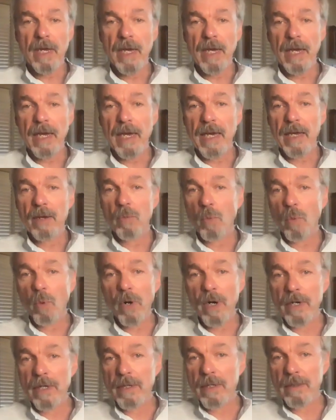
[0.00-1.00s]
And
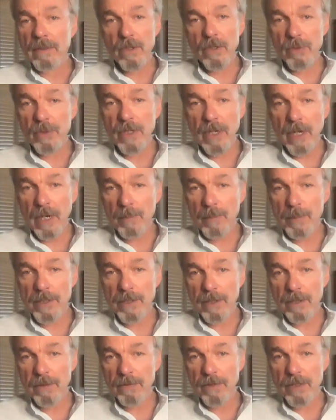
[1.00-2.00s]
two of the elements
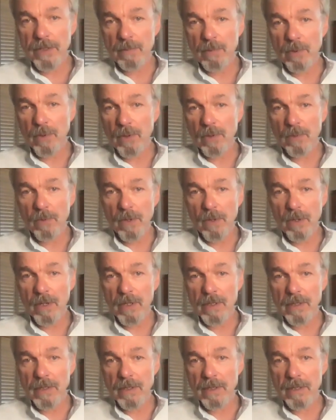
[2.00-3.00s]
on the vision board
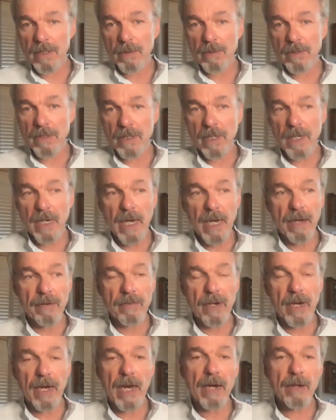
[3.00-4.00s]
was I was going to have
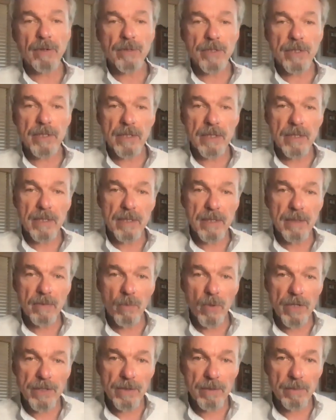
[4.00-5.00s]
a house in
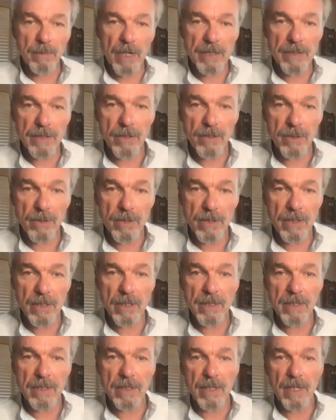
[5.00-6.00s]
Western
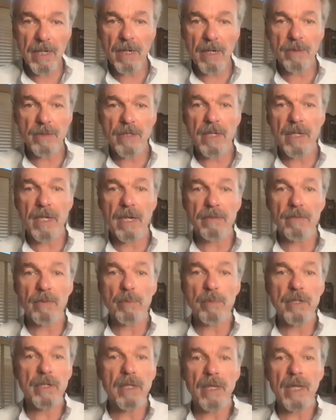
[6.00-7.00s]
Massachusetts and I was going to have a
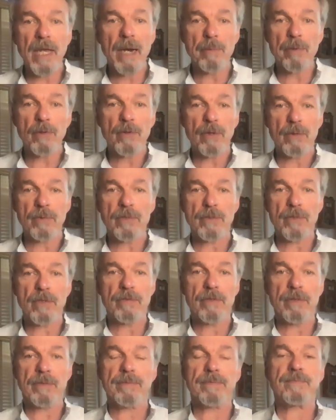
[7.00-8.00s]
big Labrador retriever.
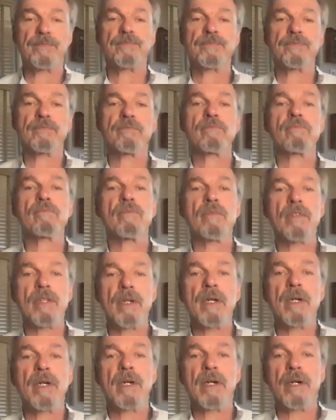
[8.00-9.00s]

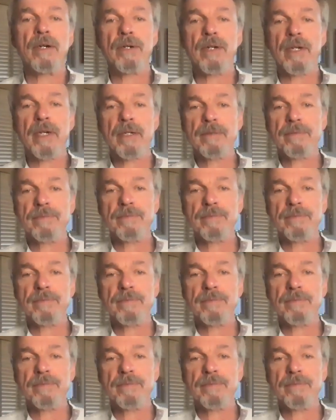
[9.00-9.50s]
Okay.